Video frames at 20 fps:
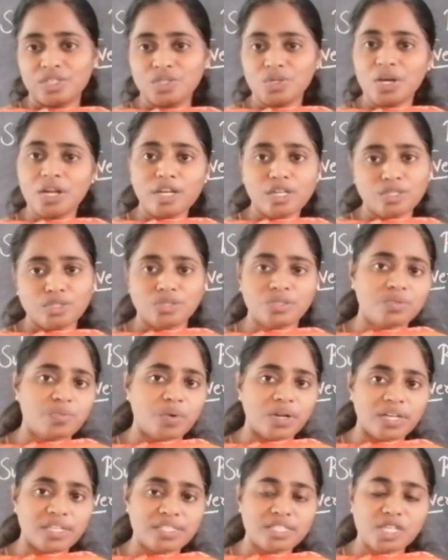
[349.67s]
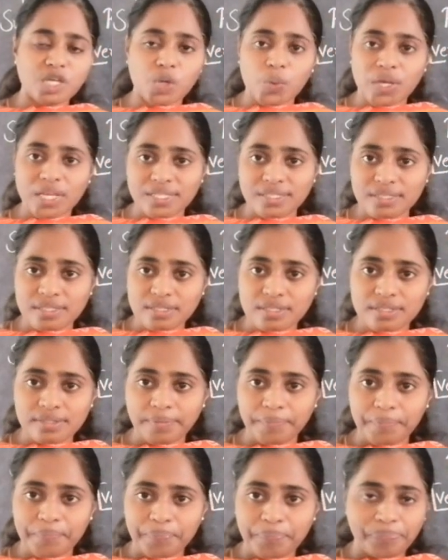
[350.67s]
So understood what is the question?
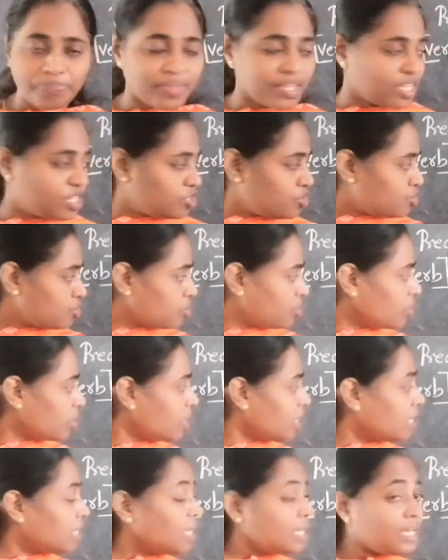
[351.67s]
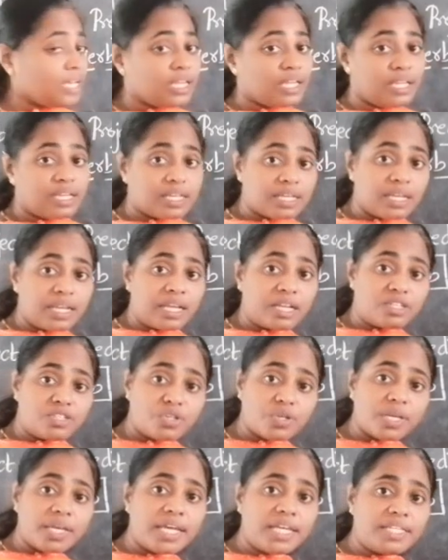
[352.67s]
So in an
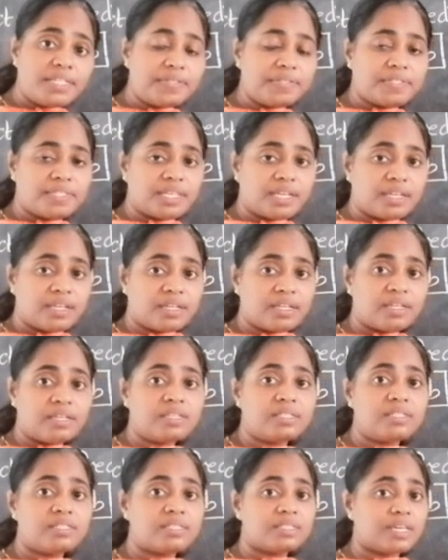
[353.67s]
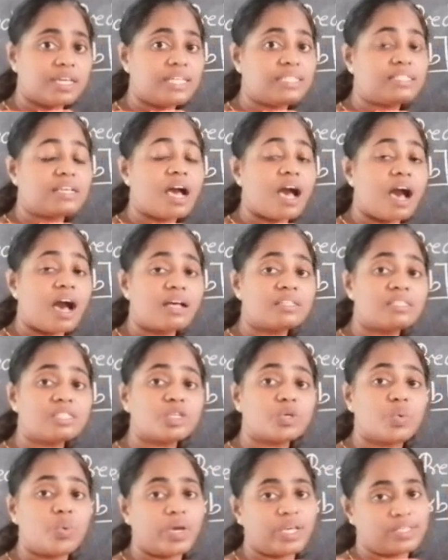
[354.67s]
interrogative sentence, it
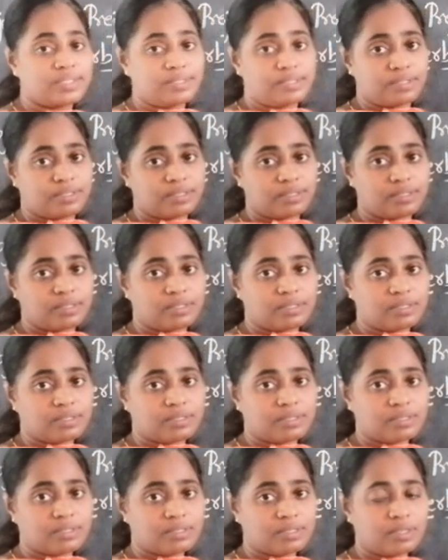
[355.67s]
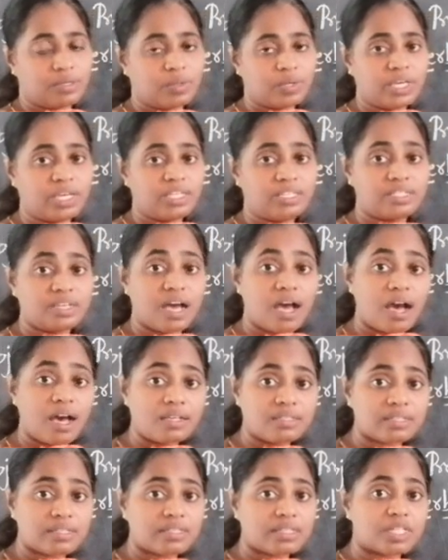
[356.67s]
asks questions. Okay, it
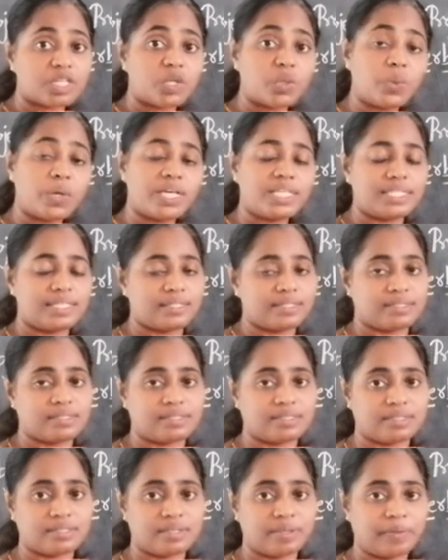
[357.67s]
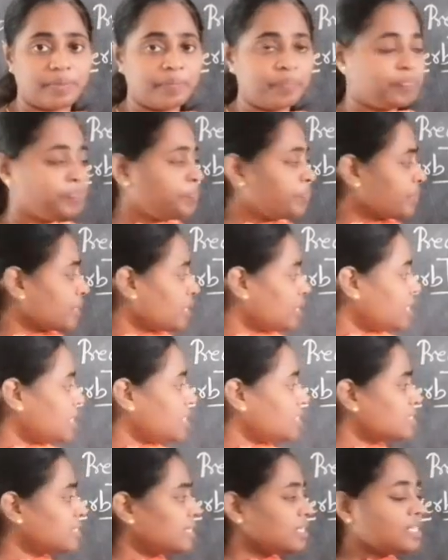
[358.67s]
asks questions.
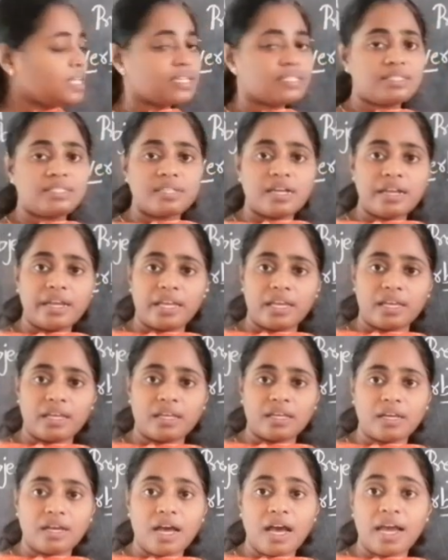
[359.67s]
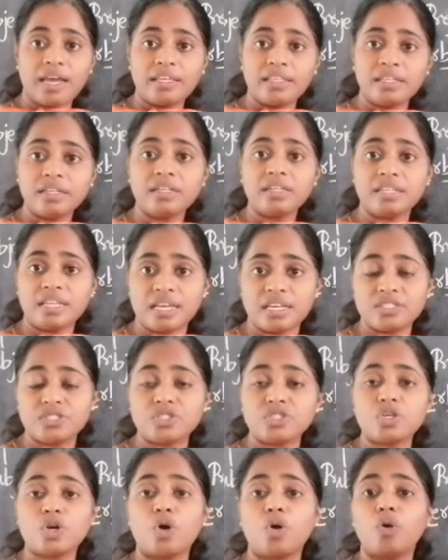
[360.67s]
Is Geeta studying? Either
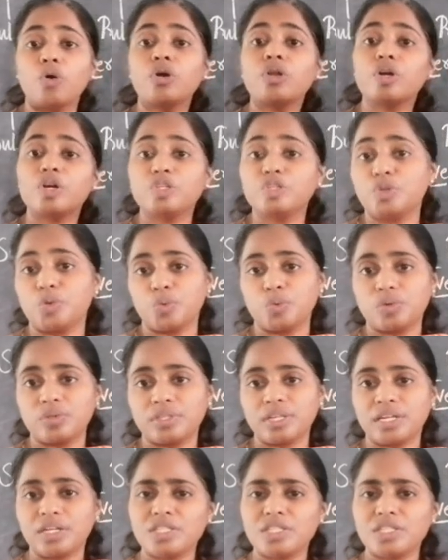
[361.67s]
yes or no.